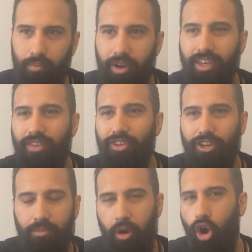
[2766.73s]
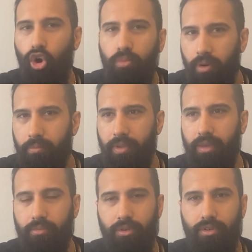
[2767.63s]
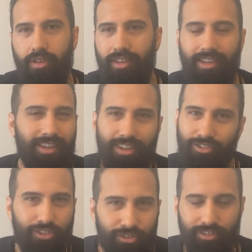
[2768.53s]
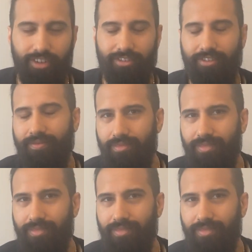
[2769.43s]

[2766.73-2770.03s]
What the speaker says: By giving up hope on people is useless.